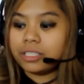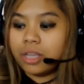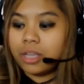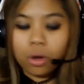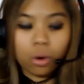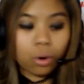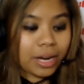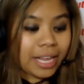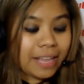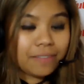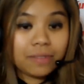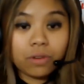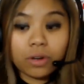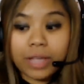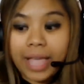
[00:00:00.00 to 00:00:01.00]
or even
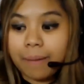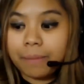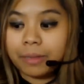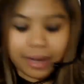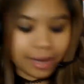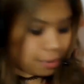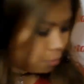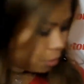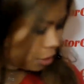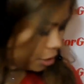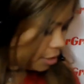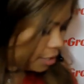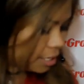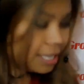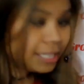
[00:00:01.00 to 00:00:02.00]
vocabulary
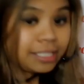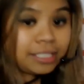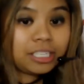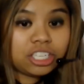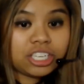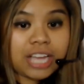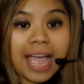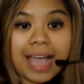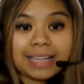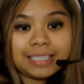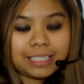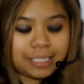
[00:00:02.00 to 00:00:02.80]
words such as